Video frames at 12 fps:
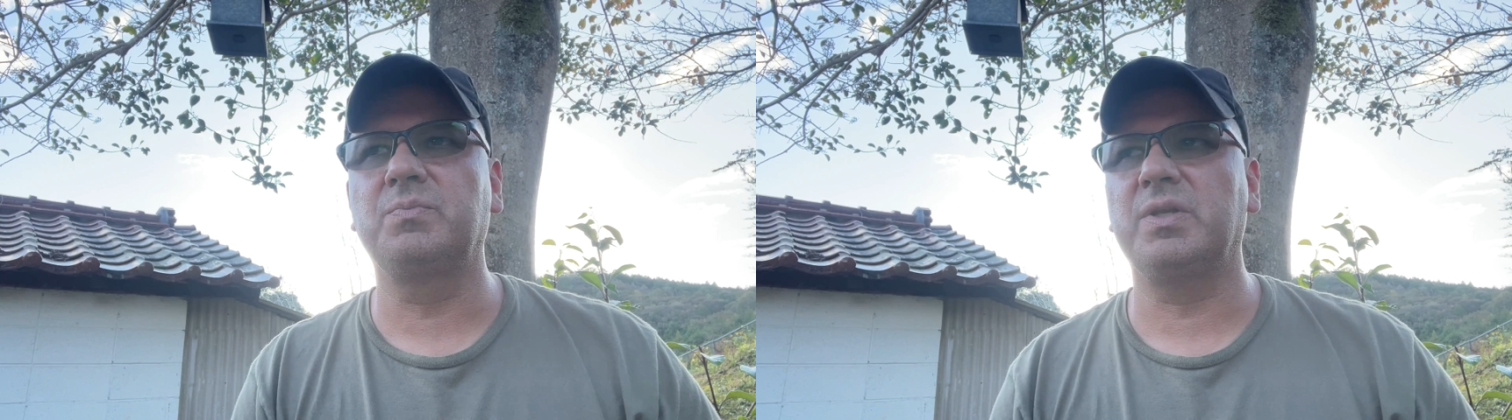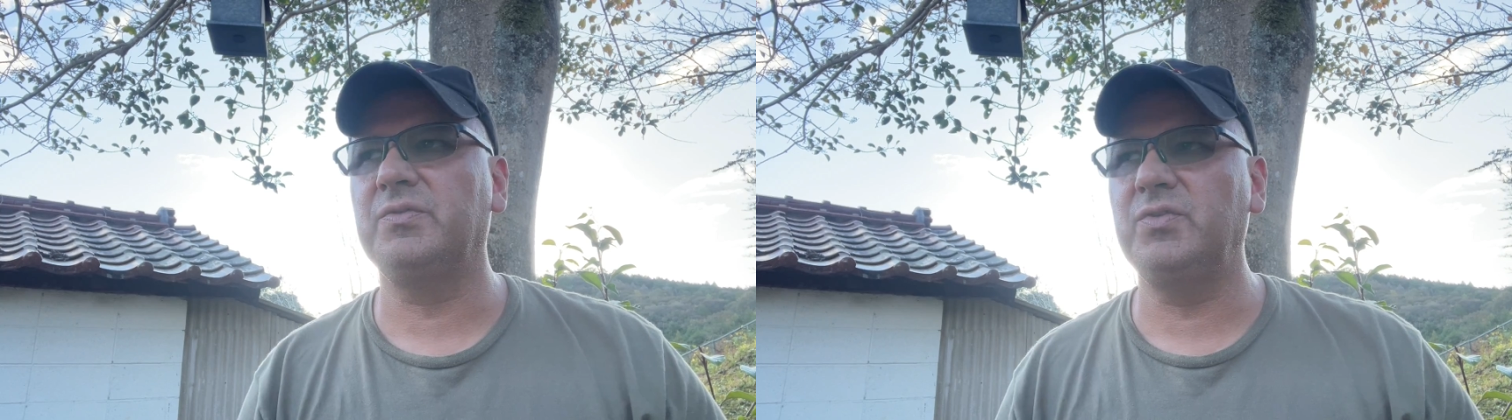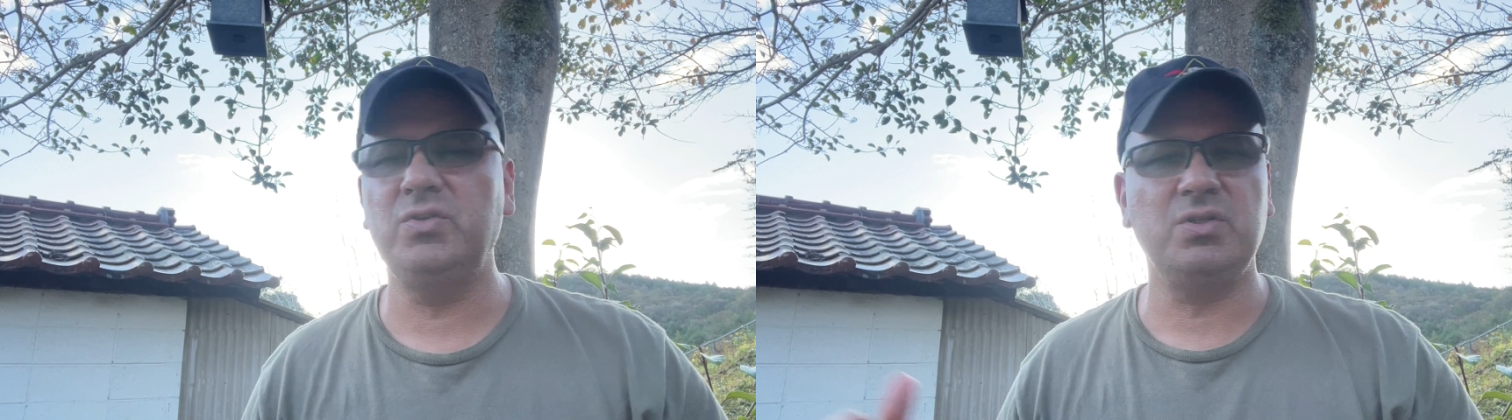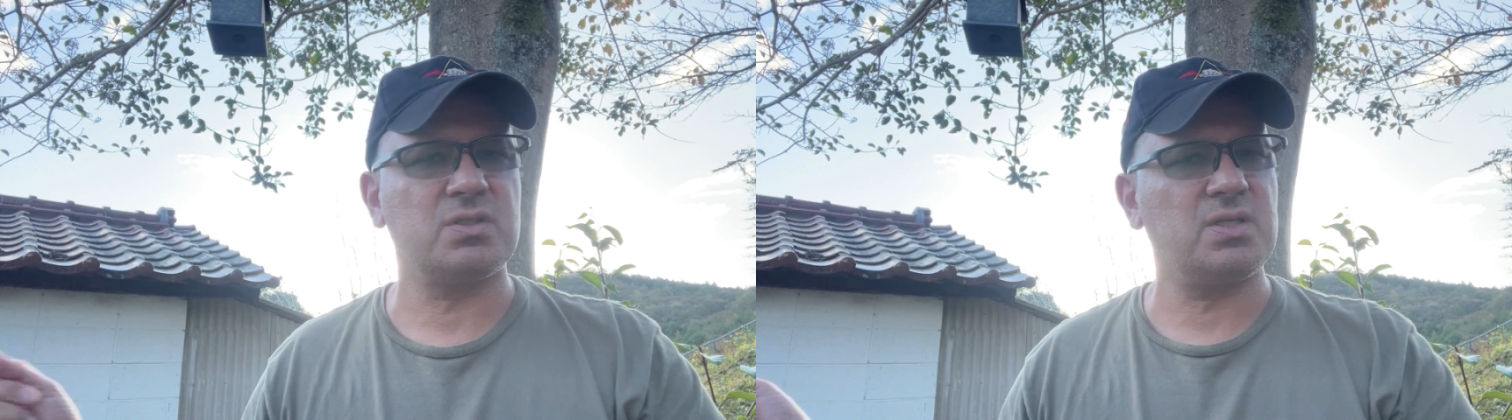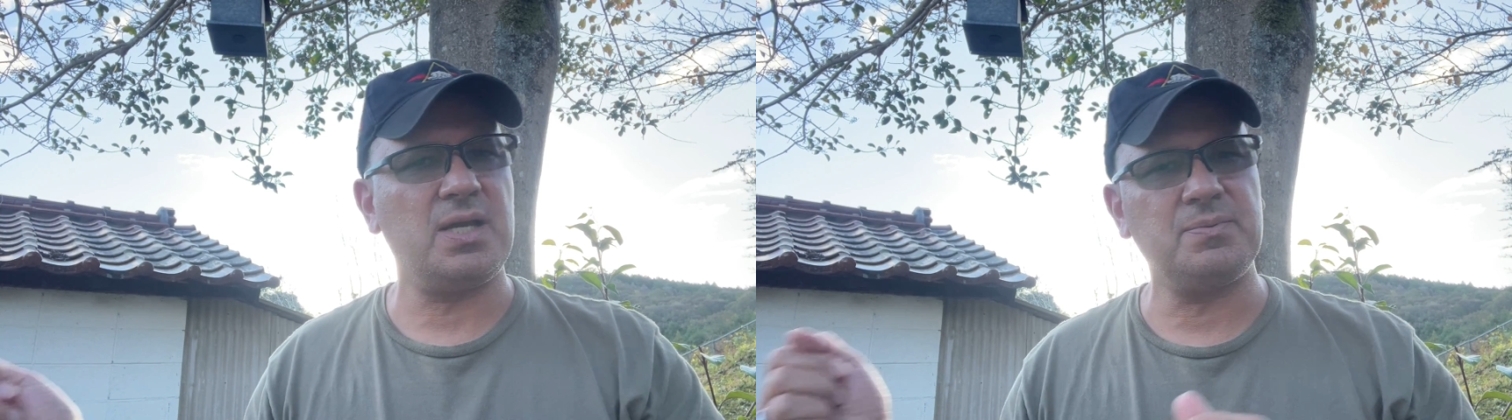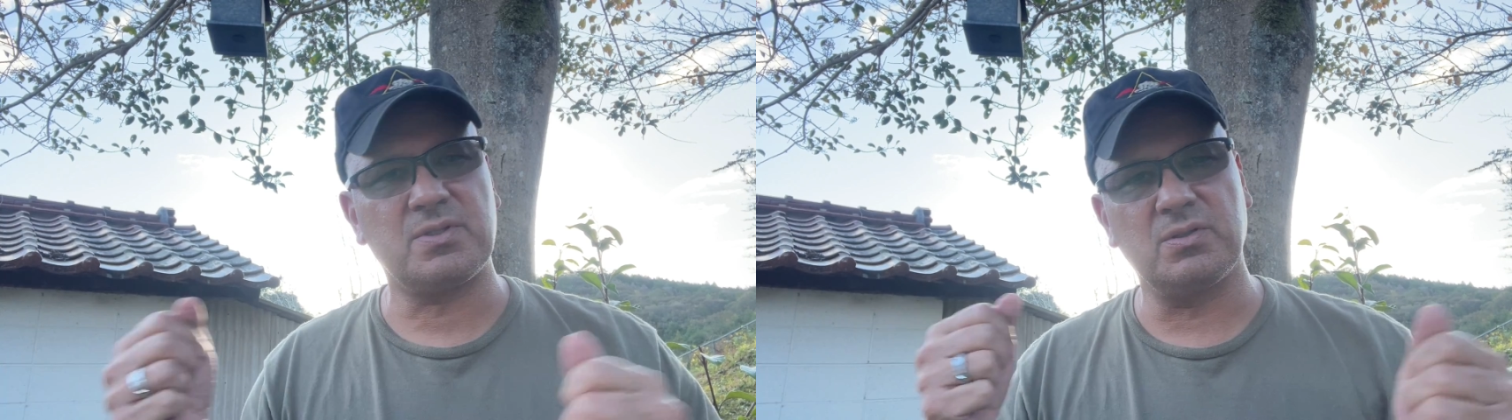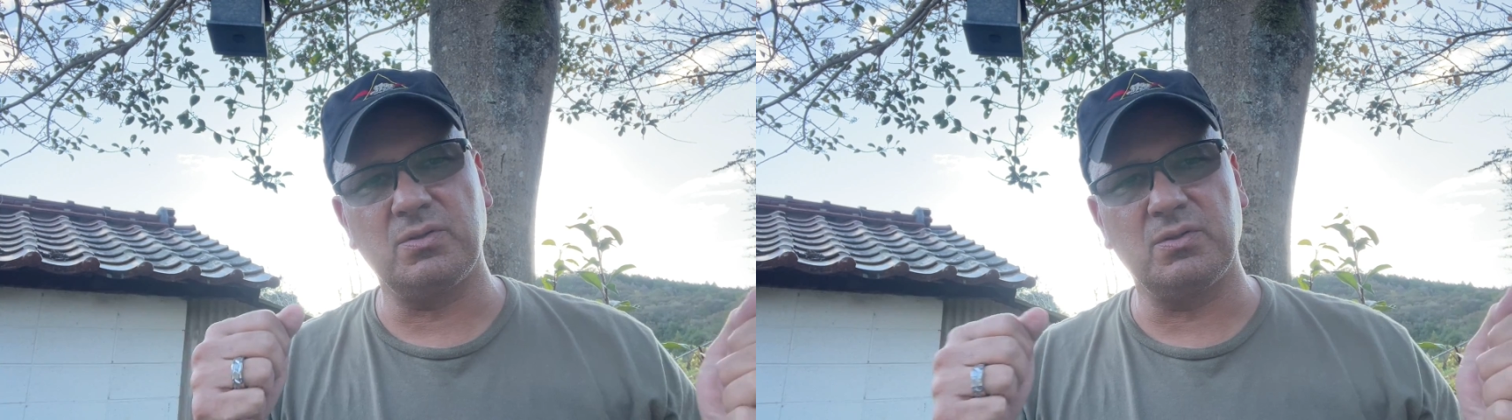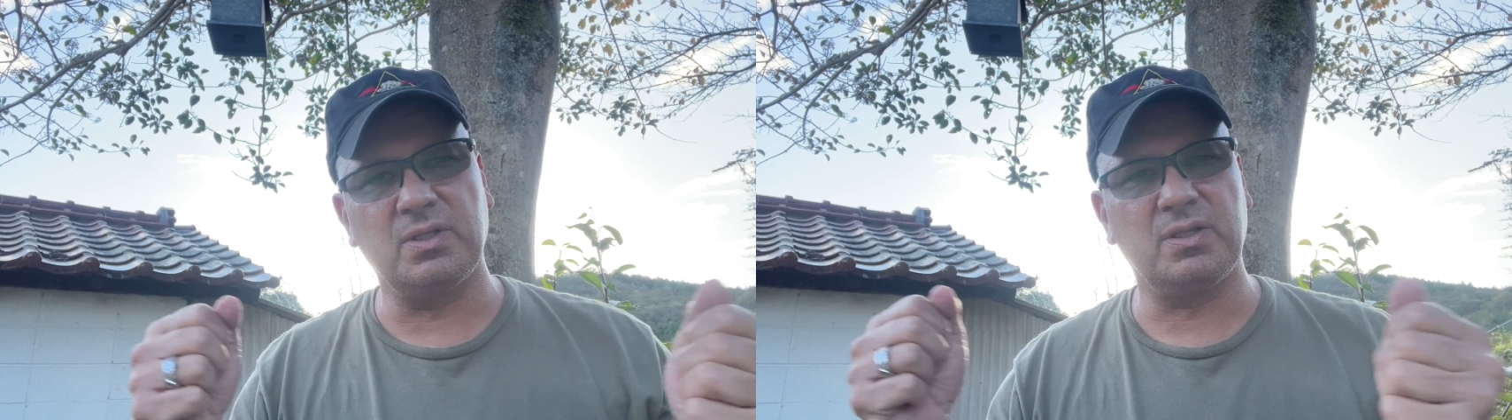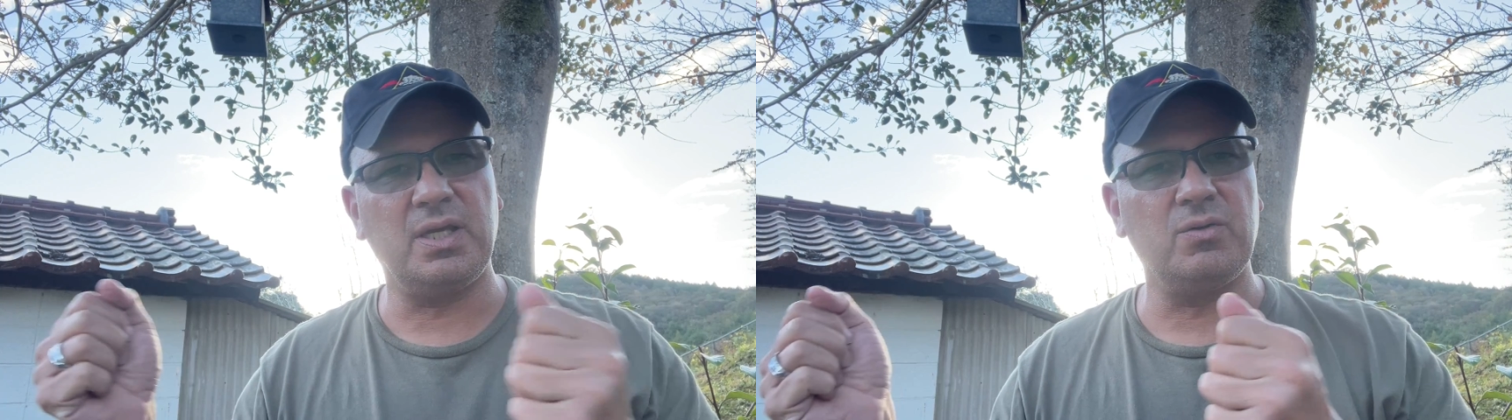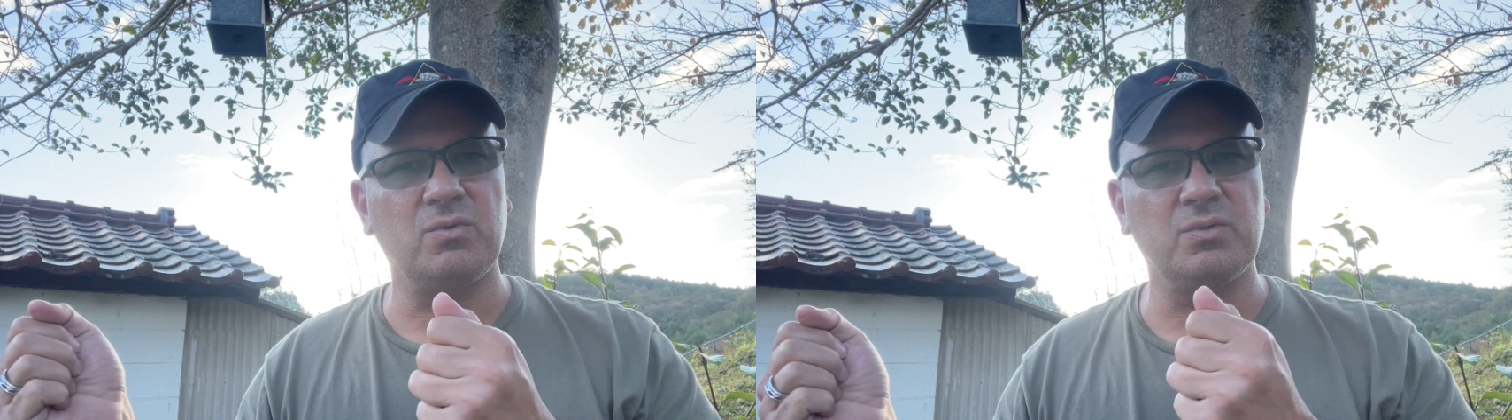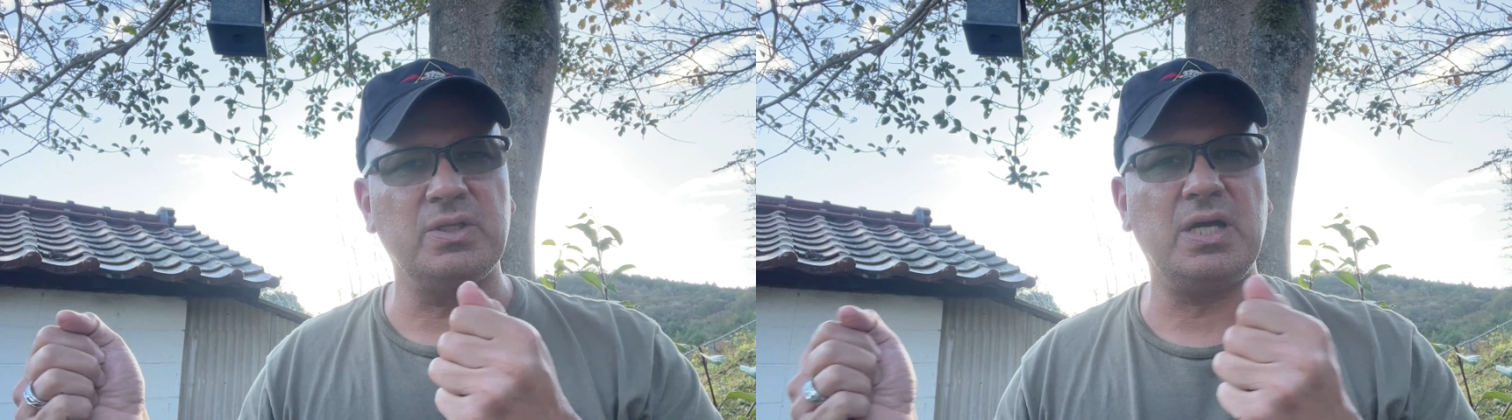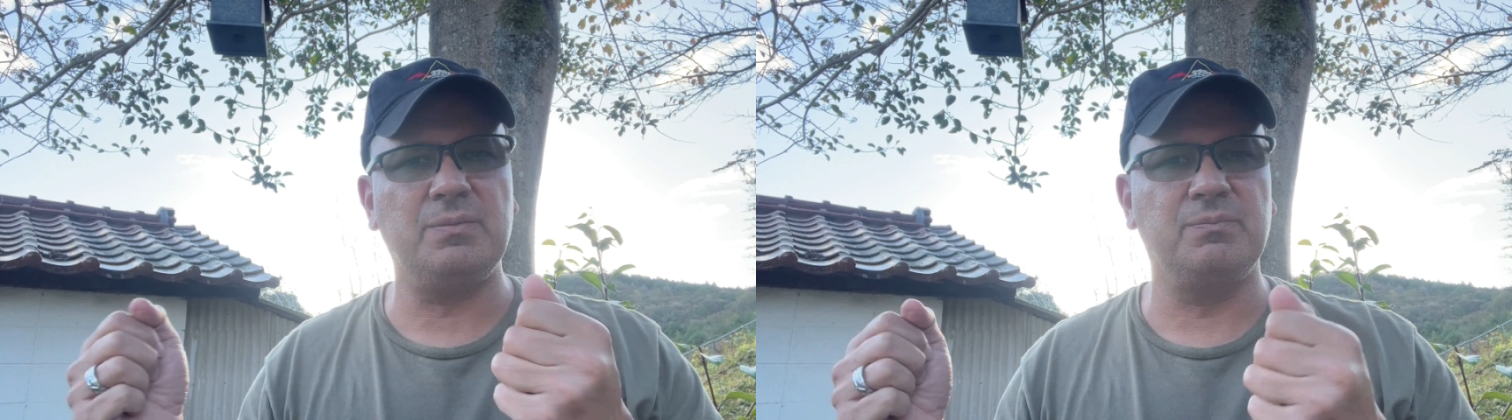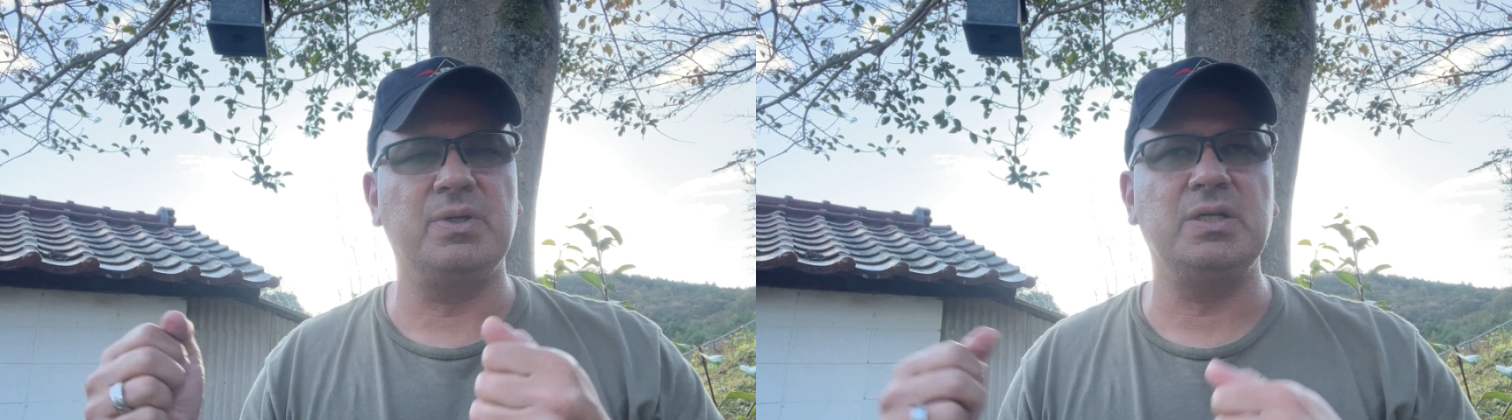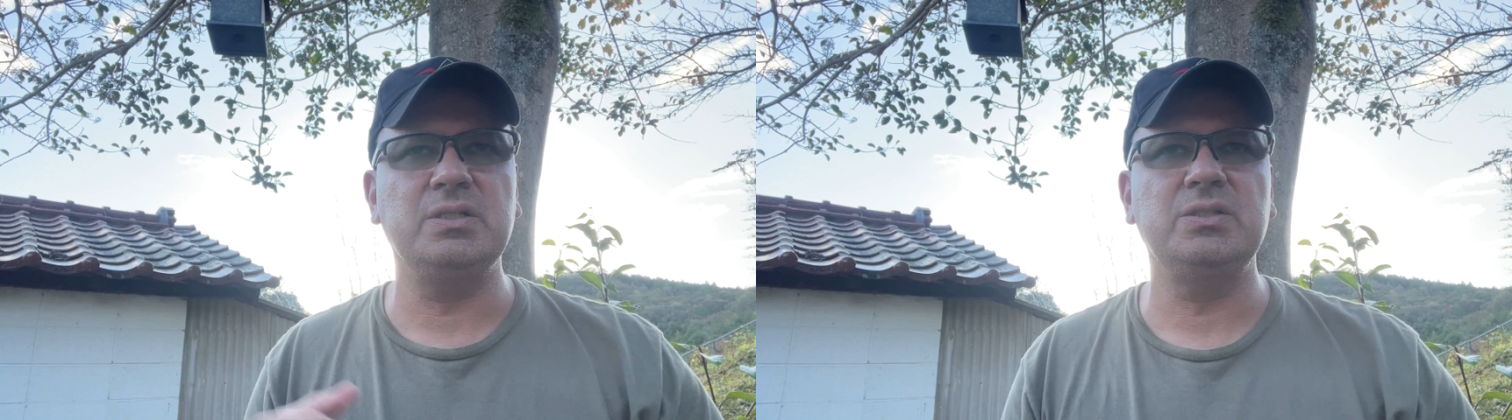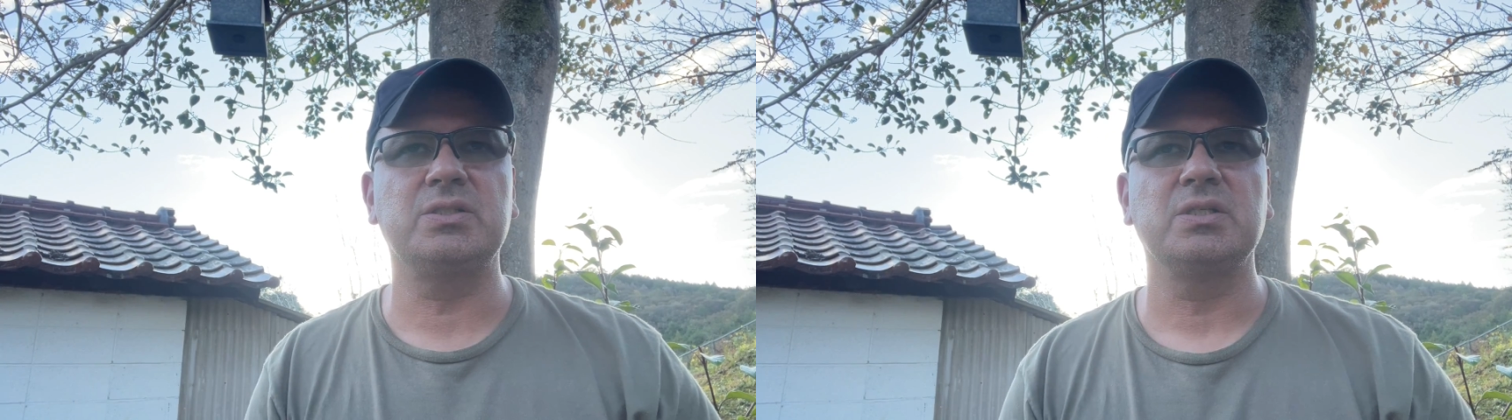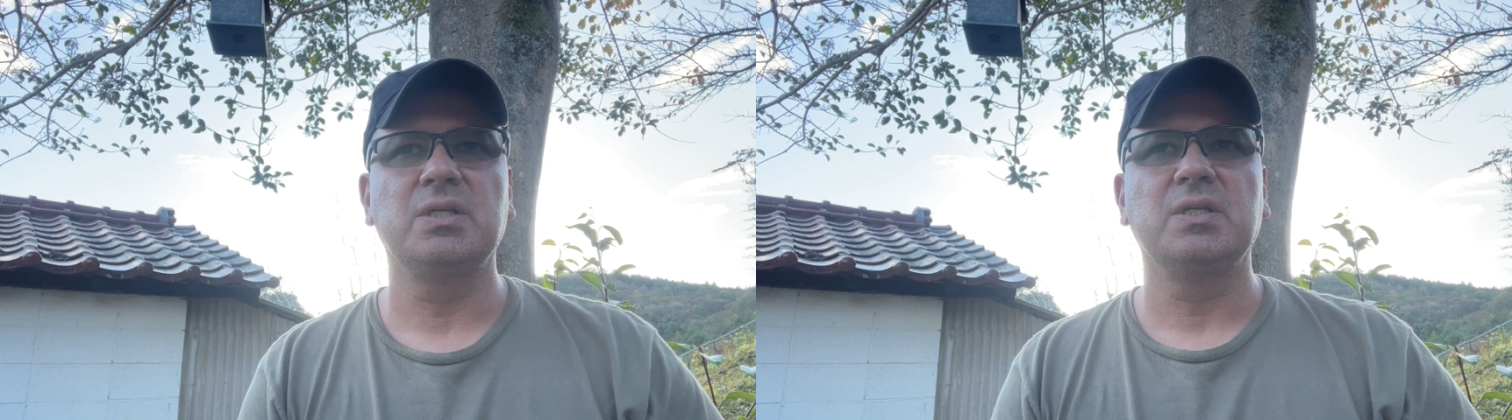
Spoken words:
but if you just absolutely they will not budge,